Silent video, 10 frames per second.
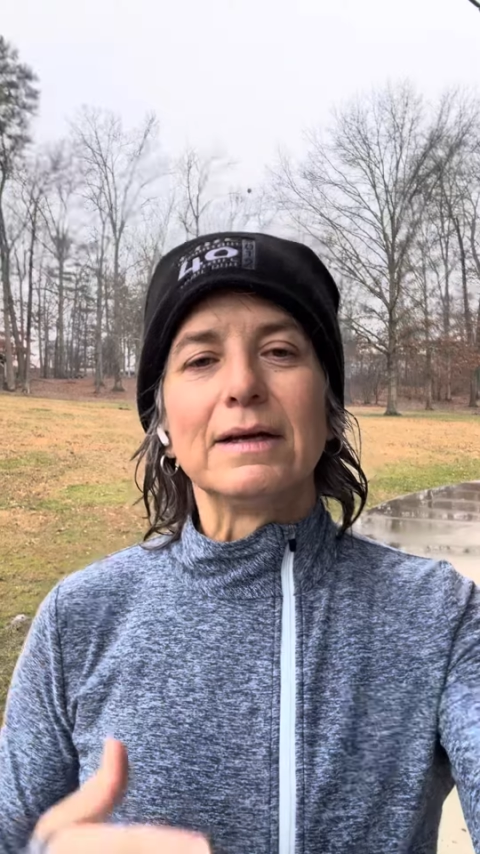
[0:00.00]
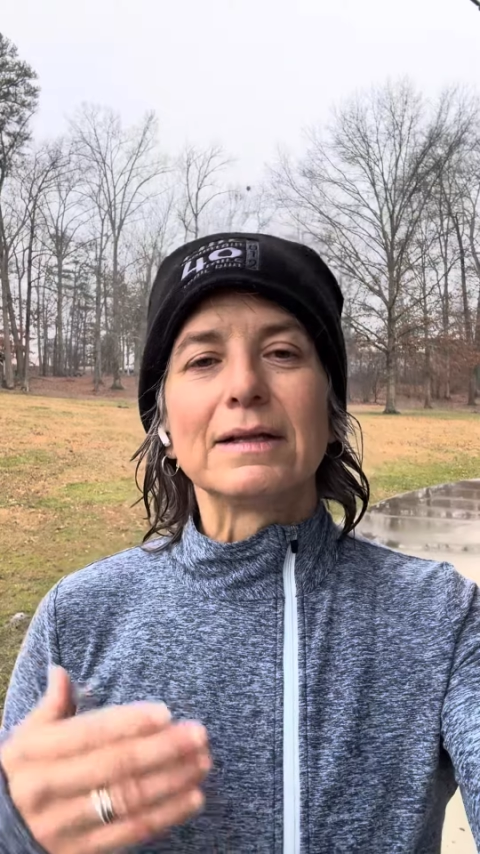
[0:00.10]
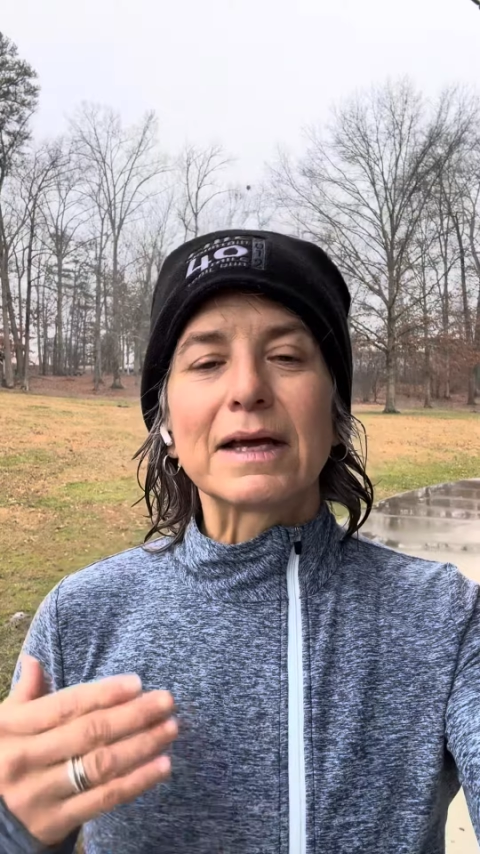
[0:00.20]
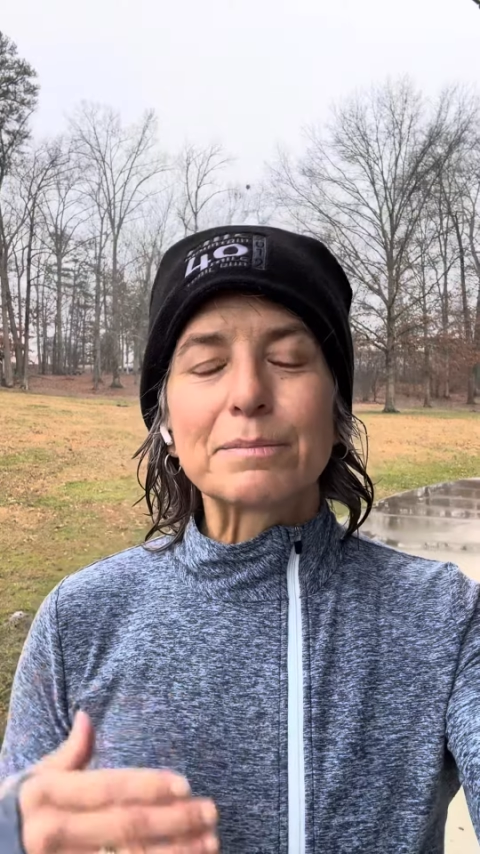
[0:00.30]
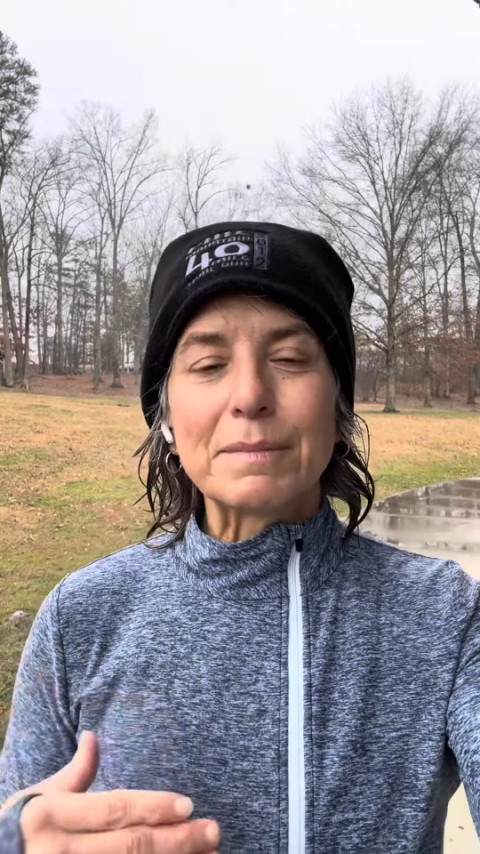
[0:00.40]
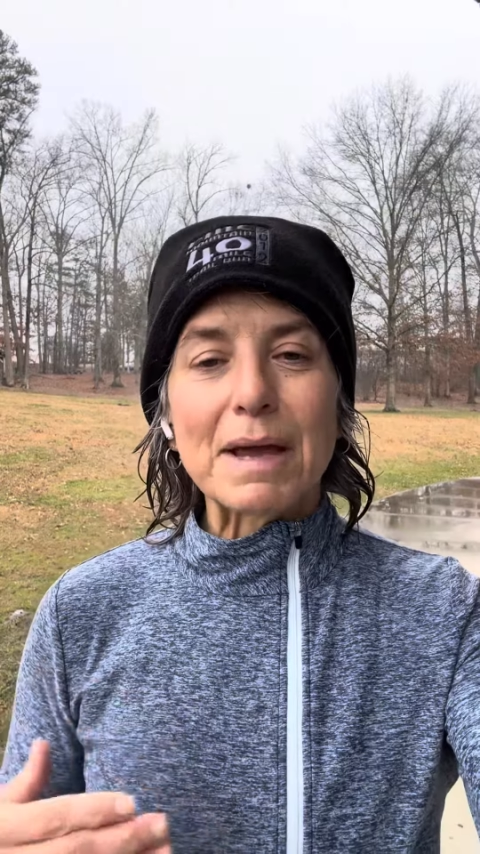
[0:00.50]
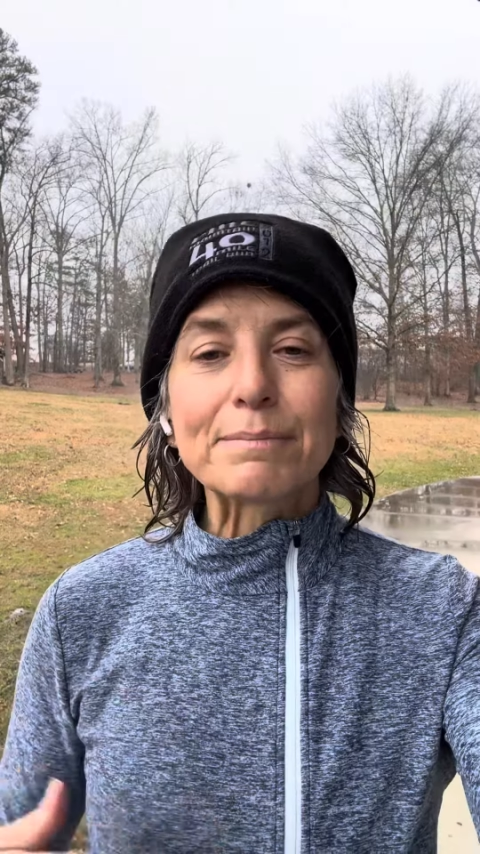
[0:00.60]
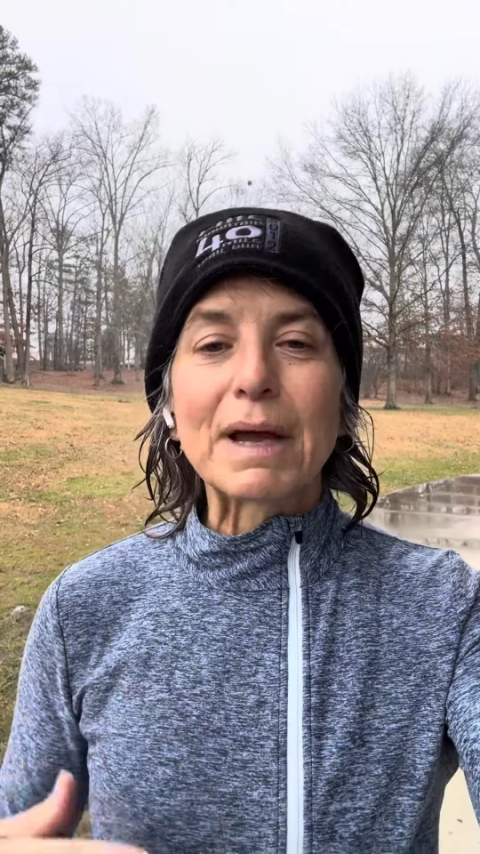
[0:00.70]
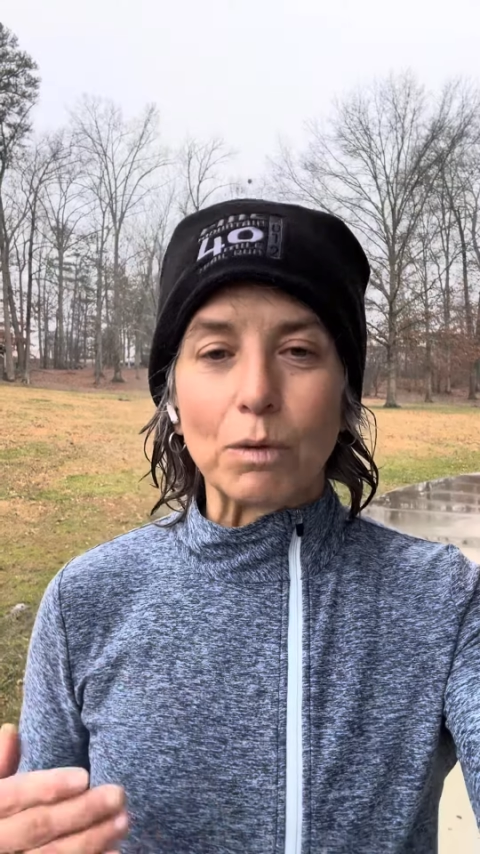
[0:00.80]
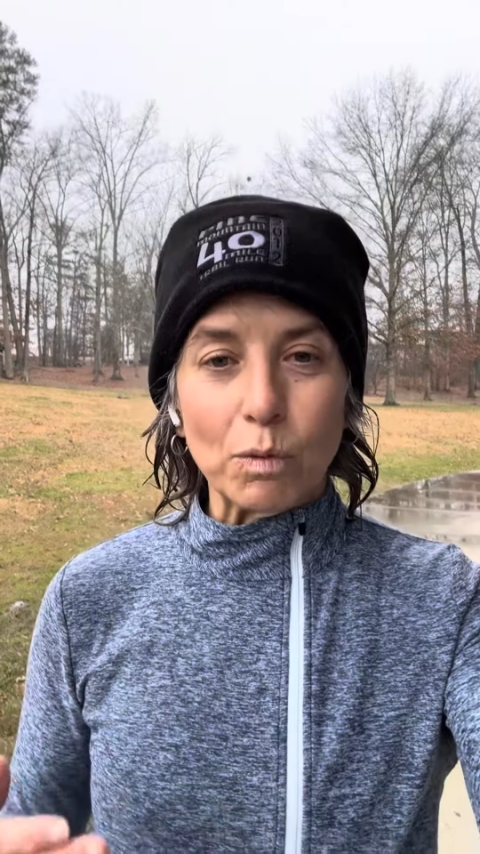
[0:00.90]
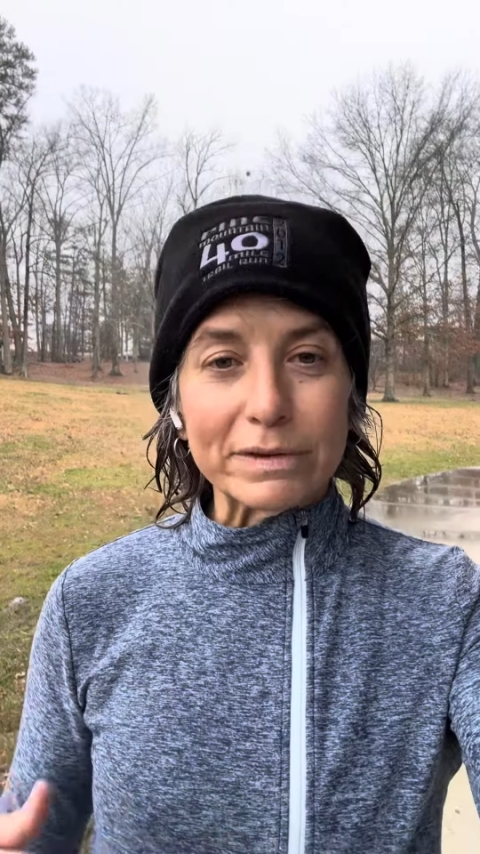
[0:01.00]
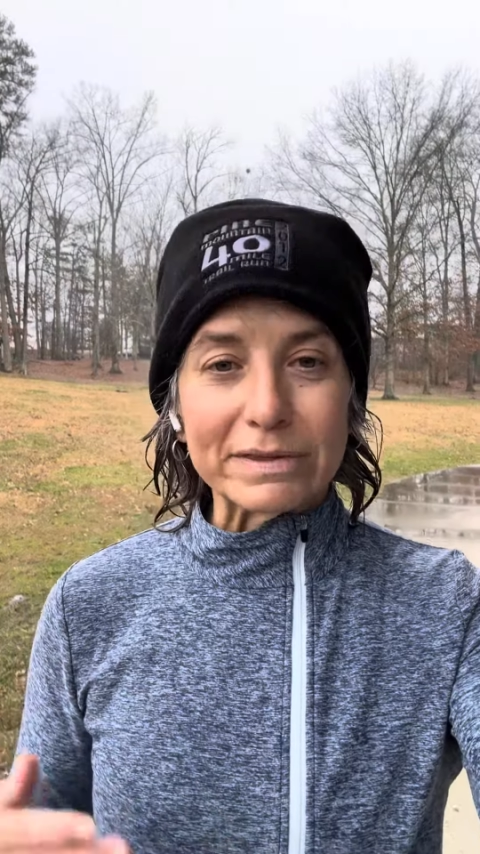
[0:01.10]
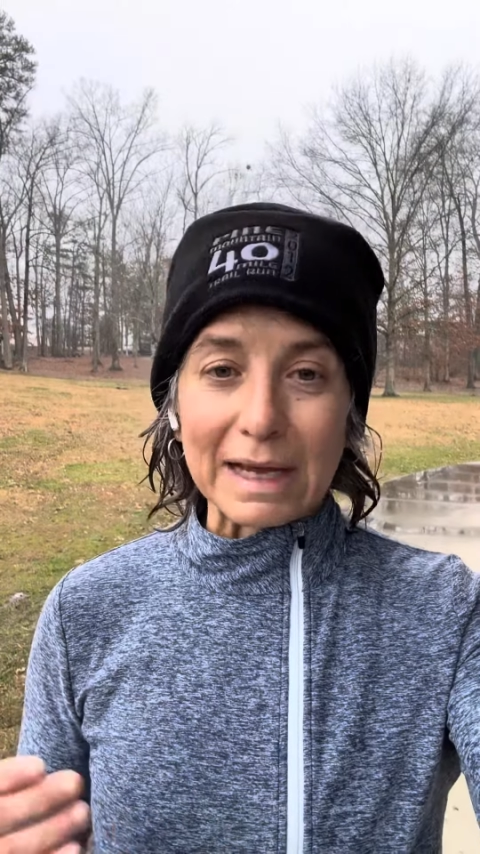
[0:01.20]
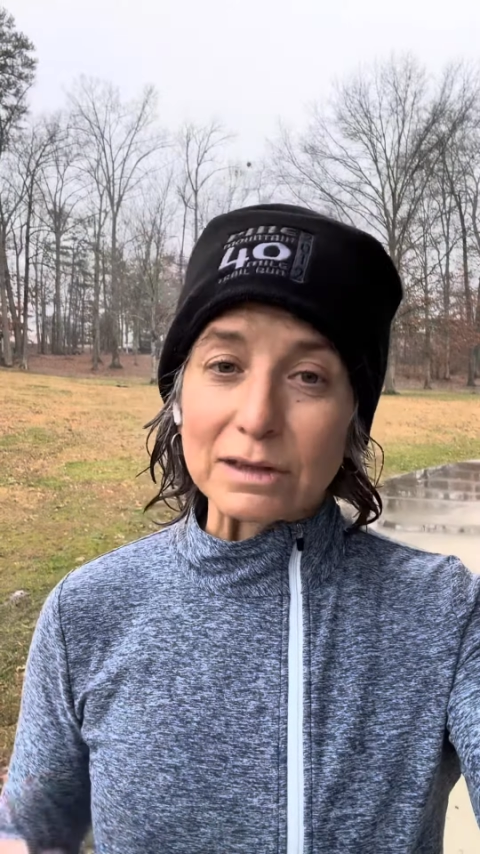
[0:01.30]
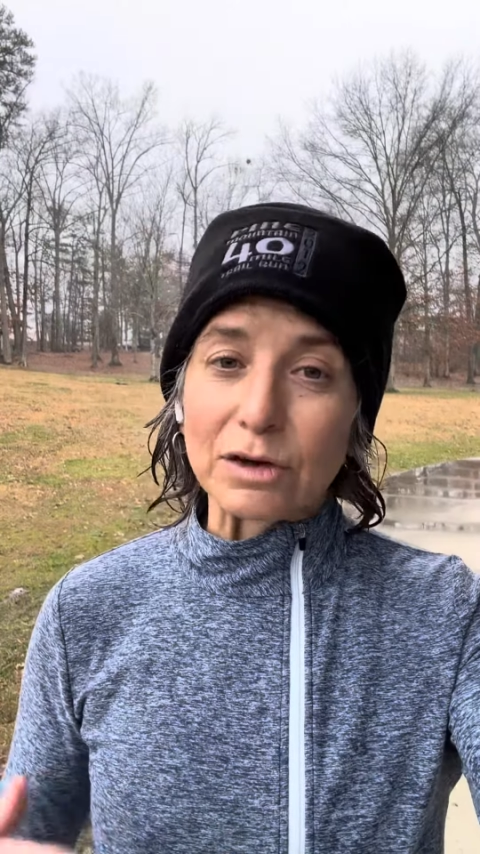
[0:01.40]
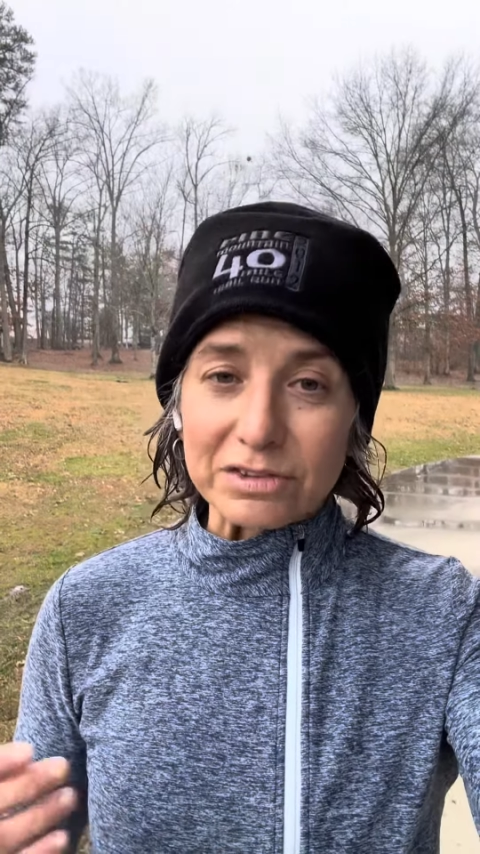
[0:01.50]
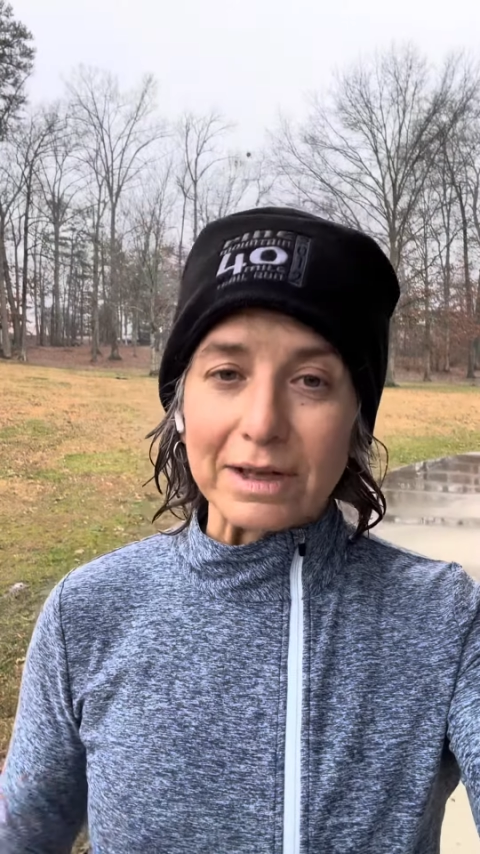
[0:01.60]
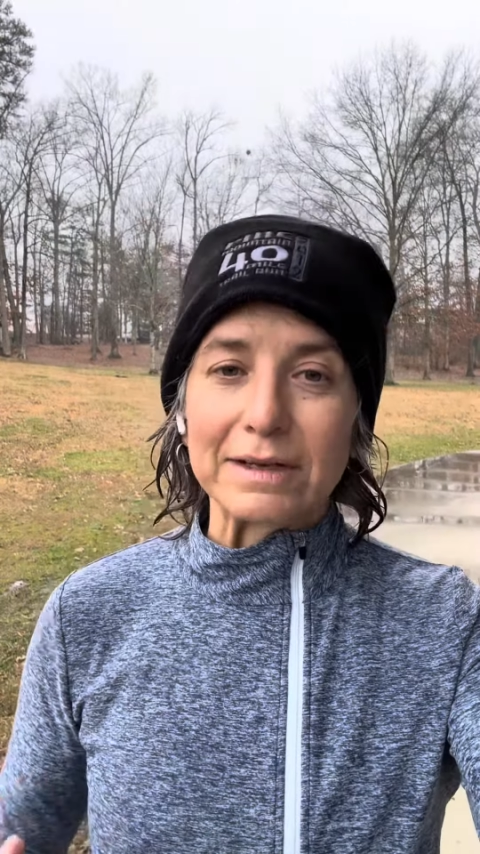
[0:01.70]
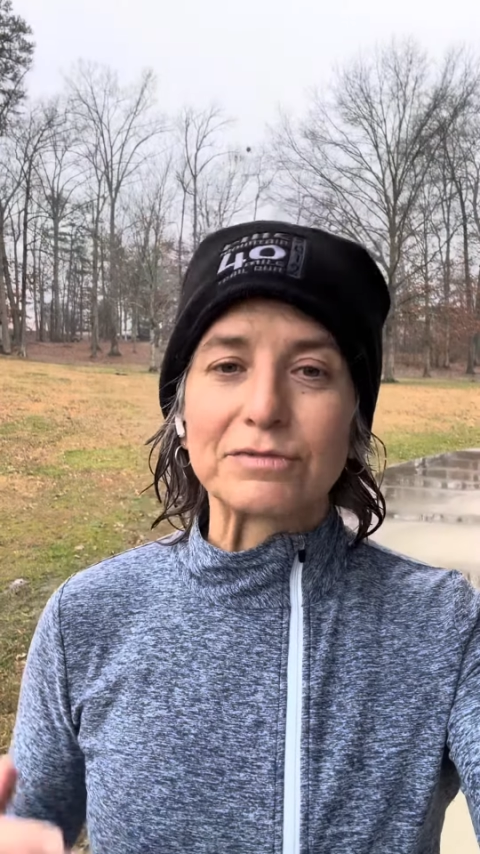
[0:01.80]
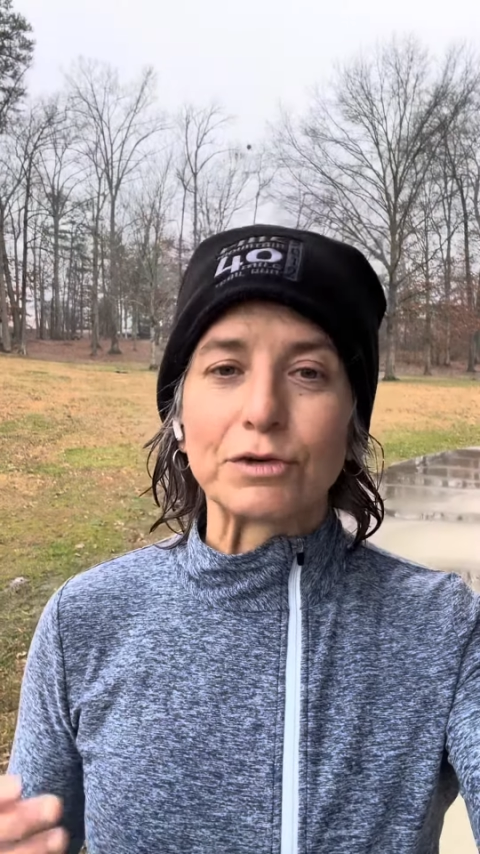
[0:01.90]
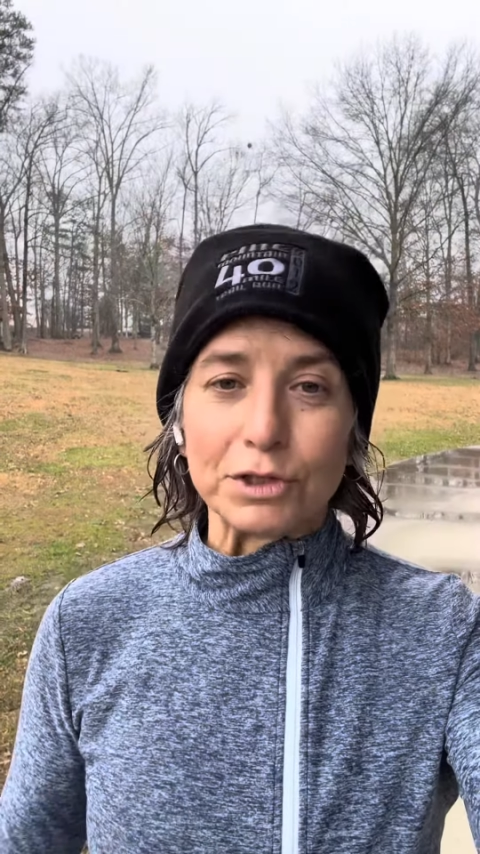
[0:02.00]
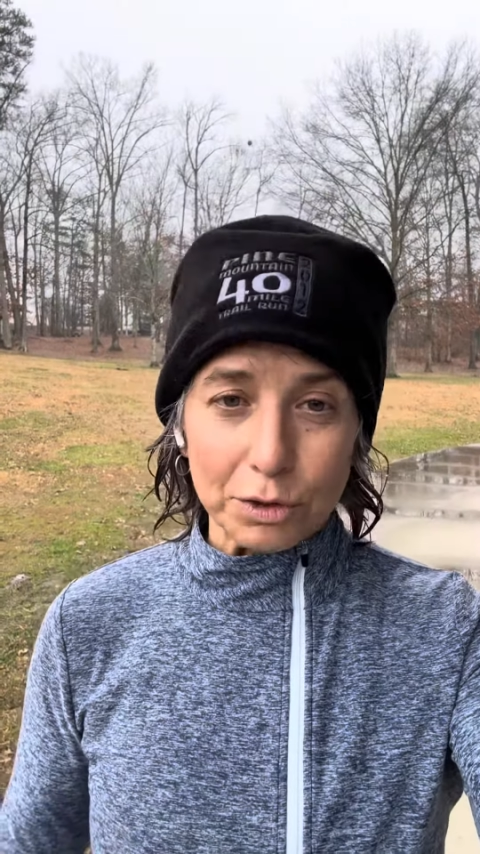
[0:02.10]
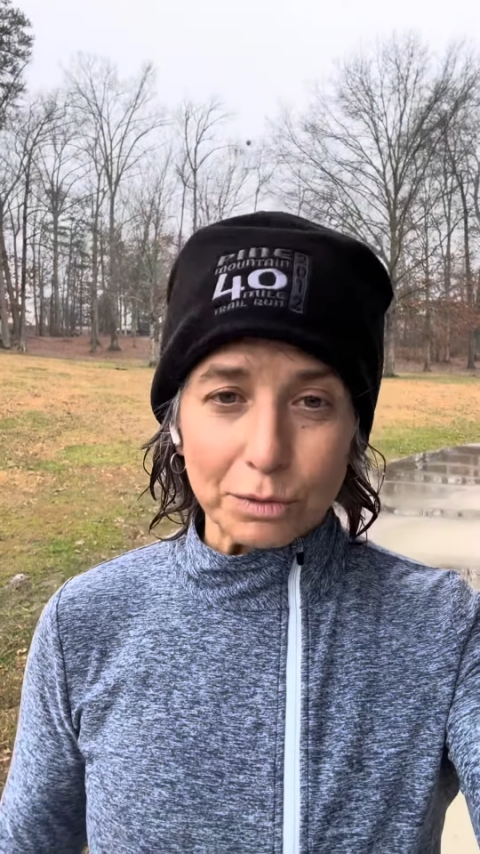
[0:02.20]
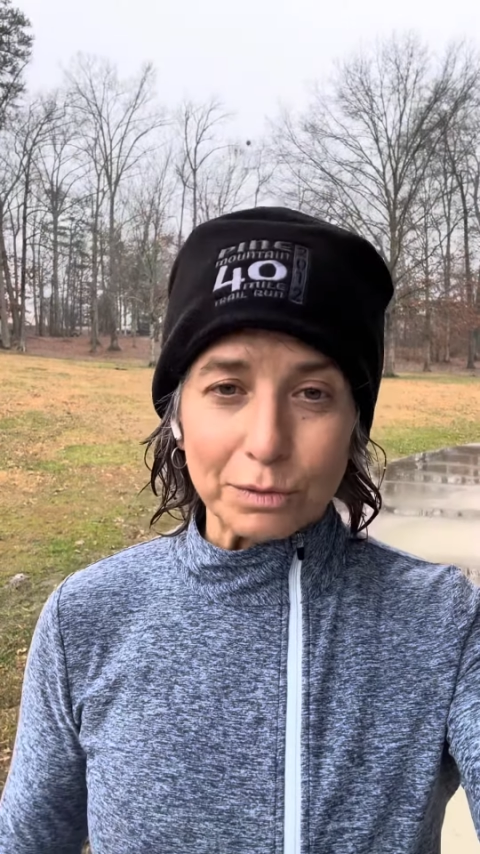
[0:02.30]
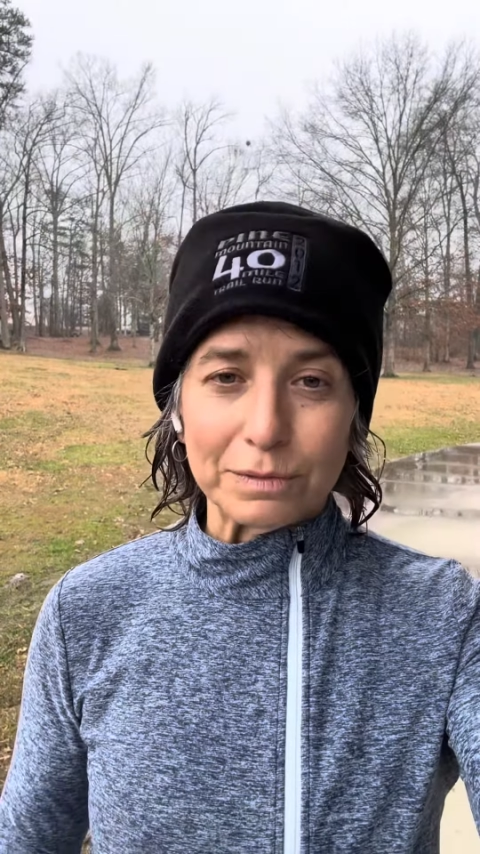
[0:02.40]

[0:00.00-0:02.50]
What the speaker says: Like, map out what that looks like for you.